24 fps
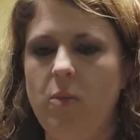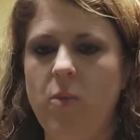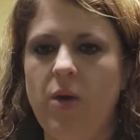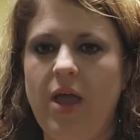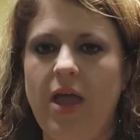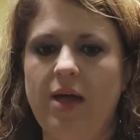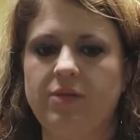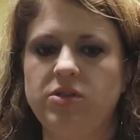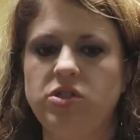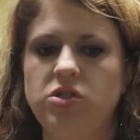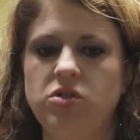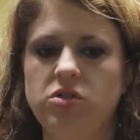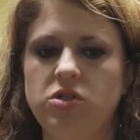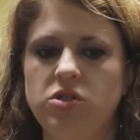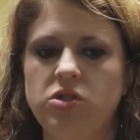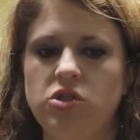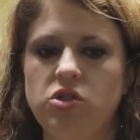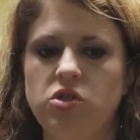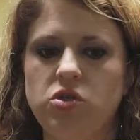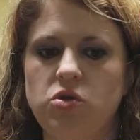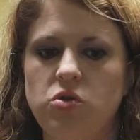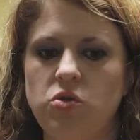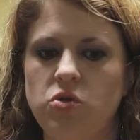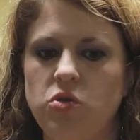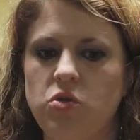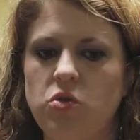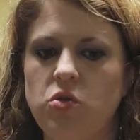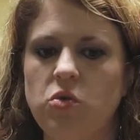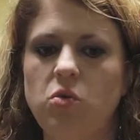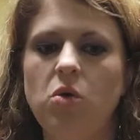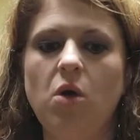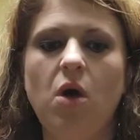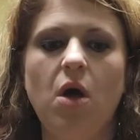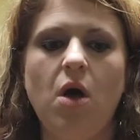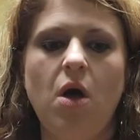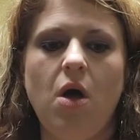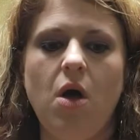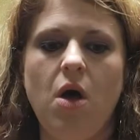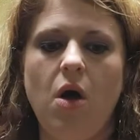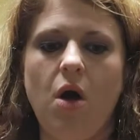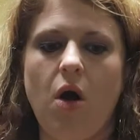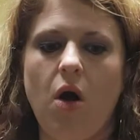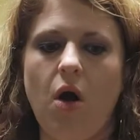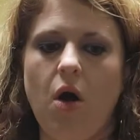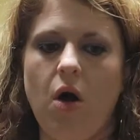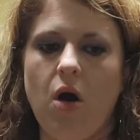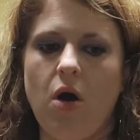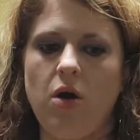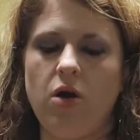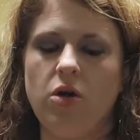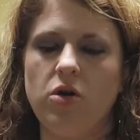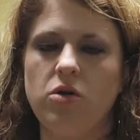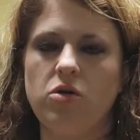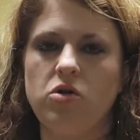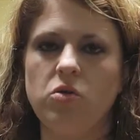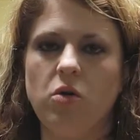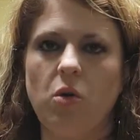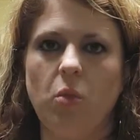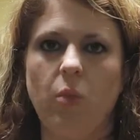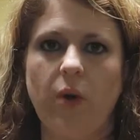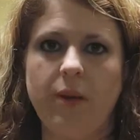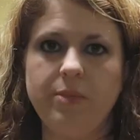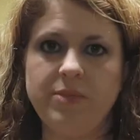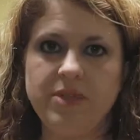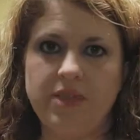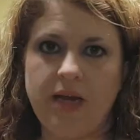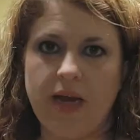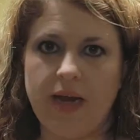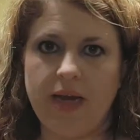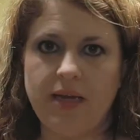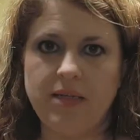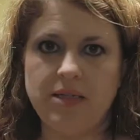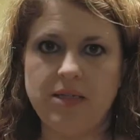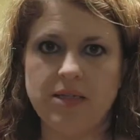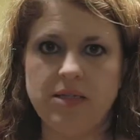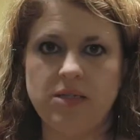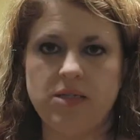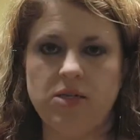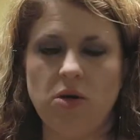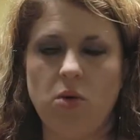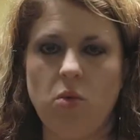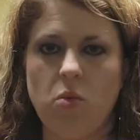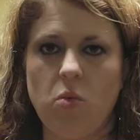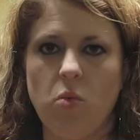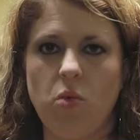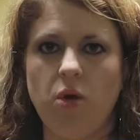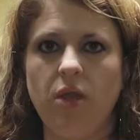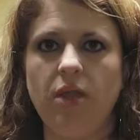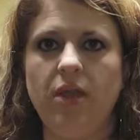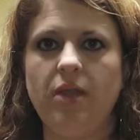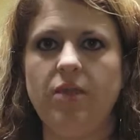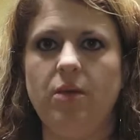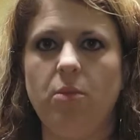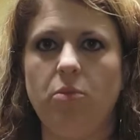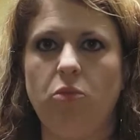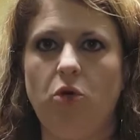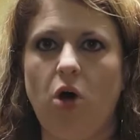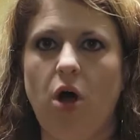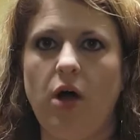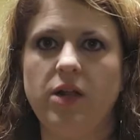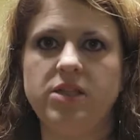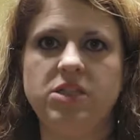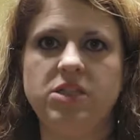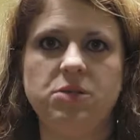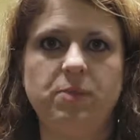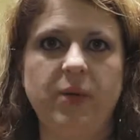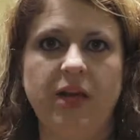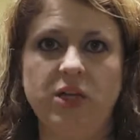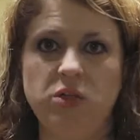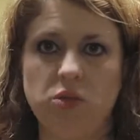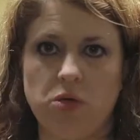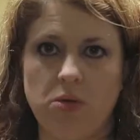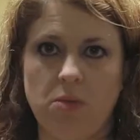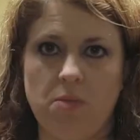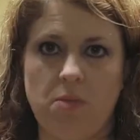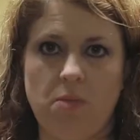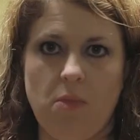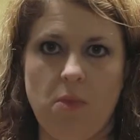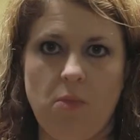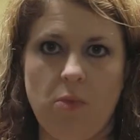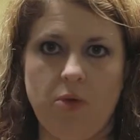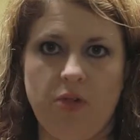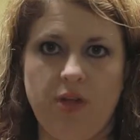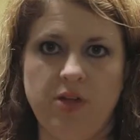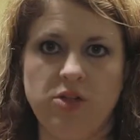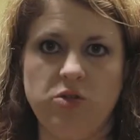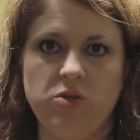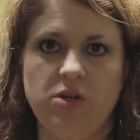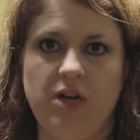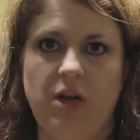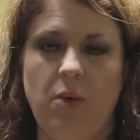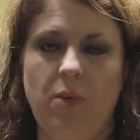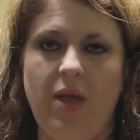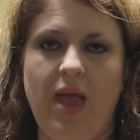We have students who are doing websites, and so really the broad spectrum with History Day.